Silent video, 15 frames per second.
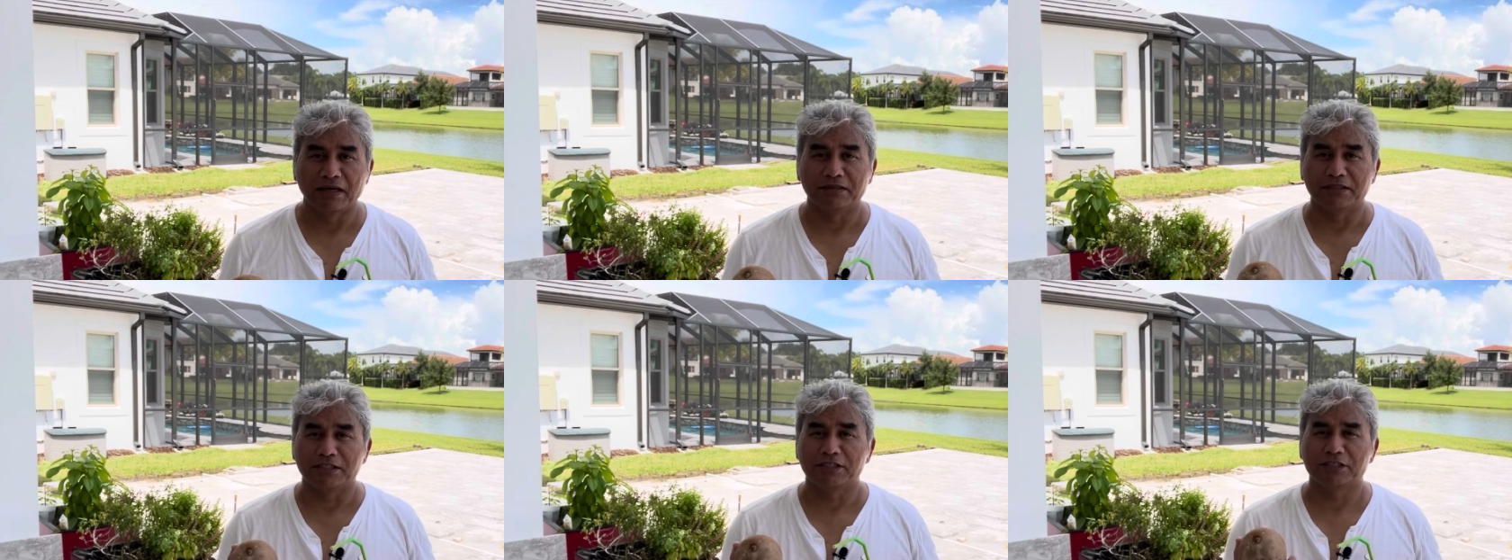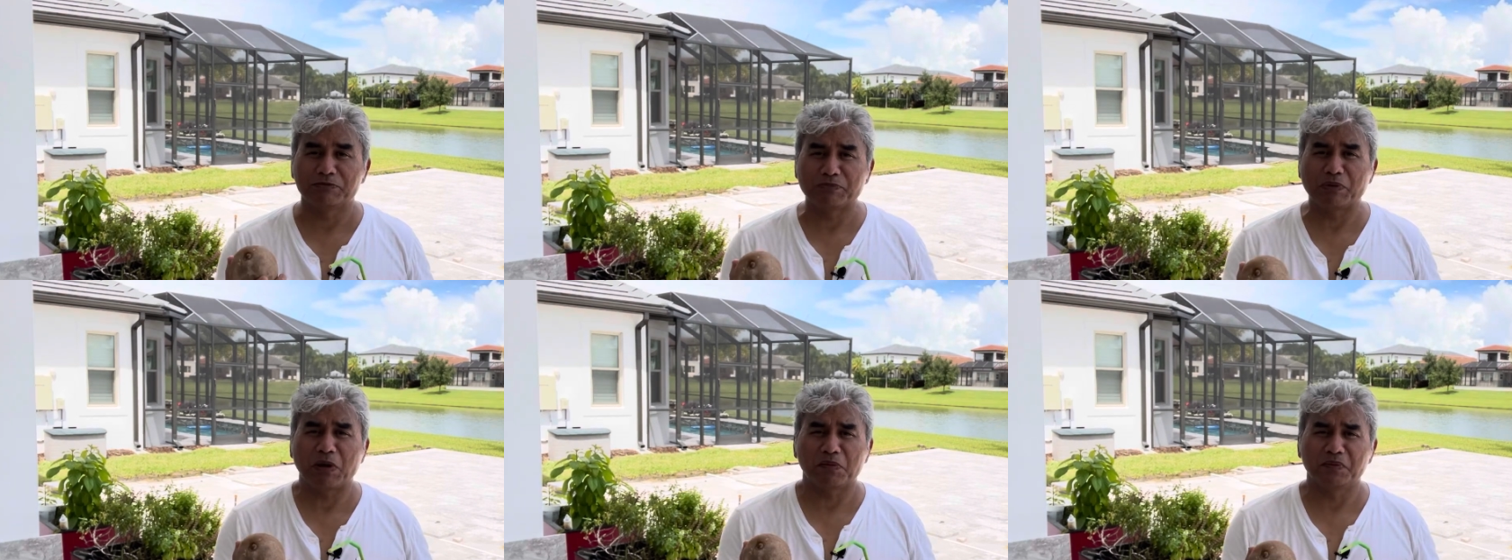this is
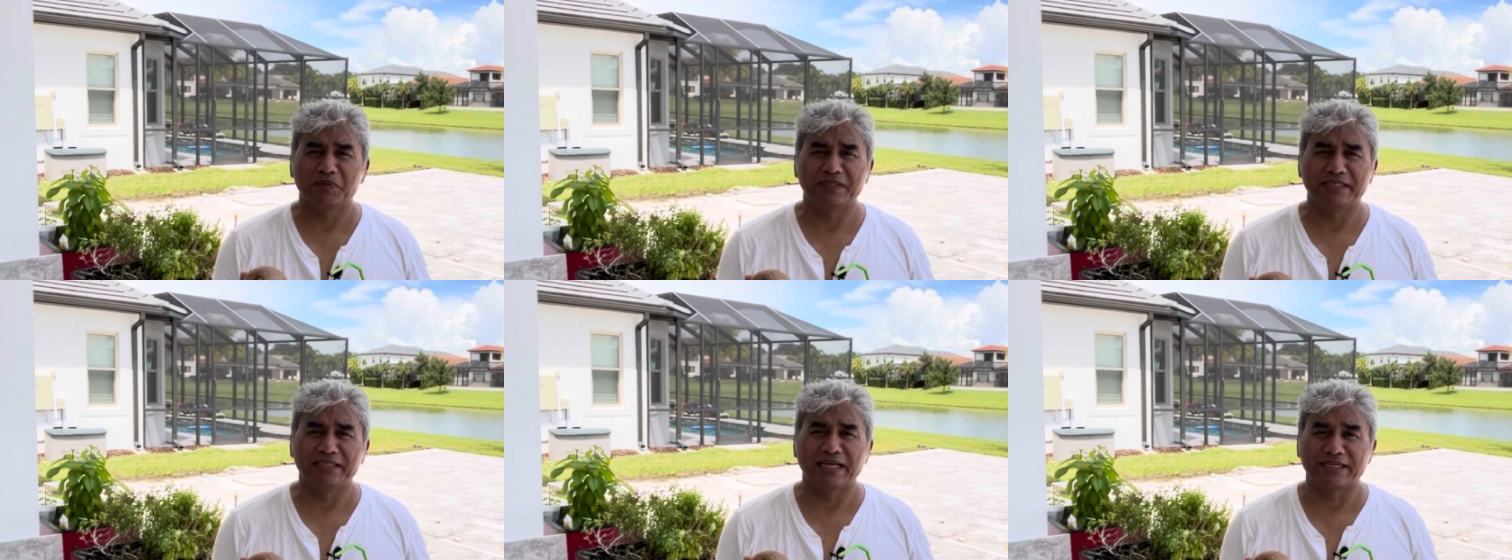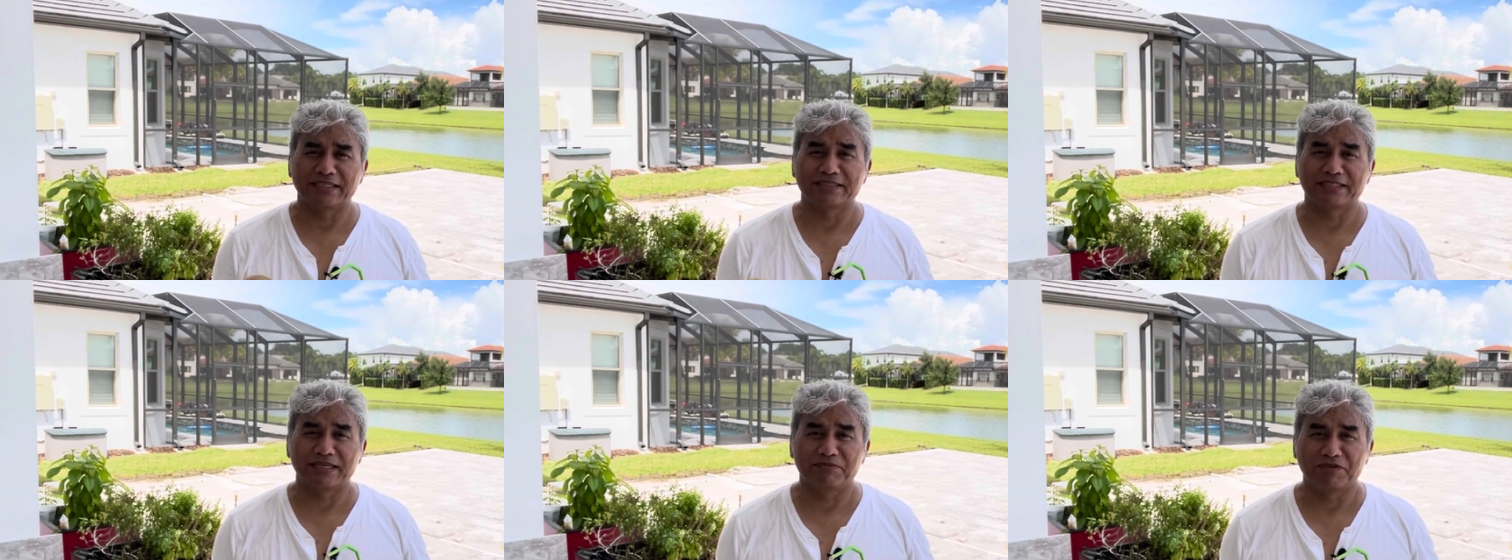probably, like
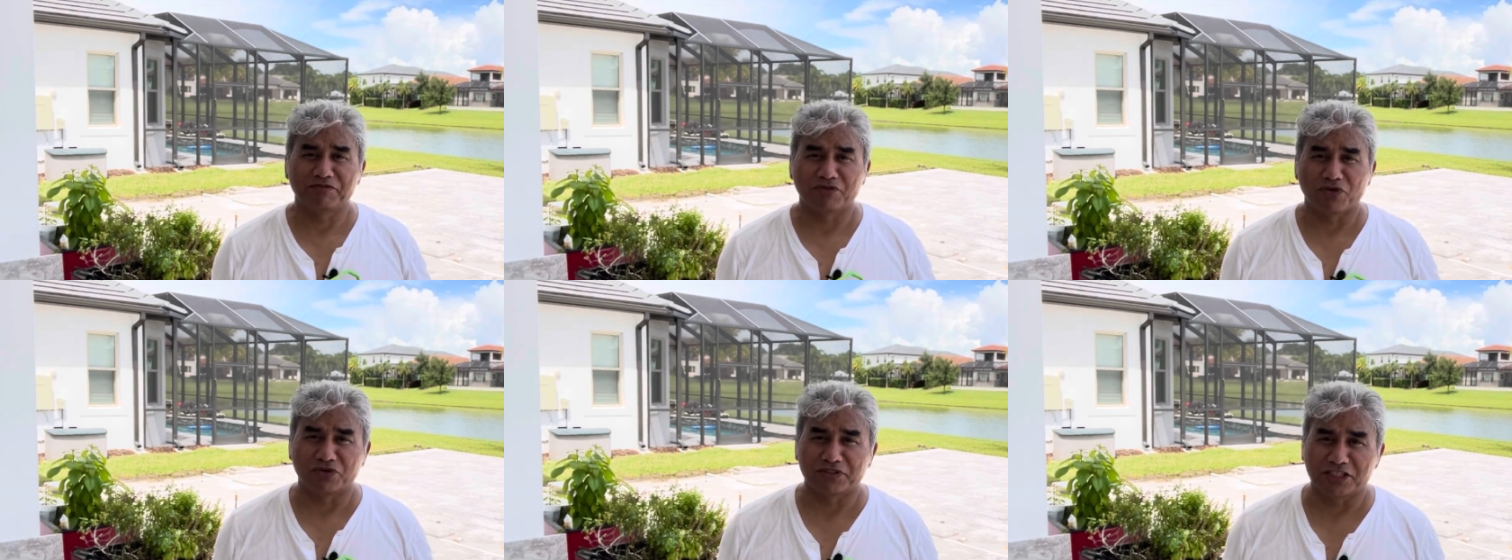I said before,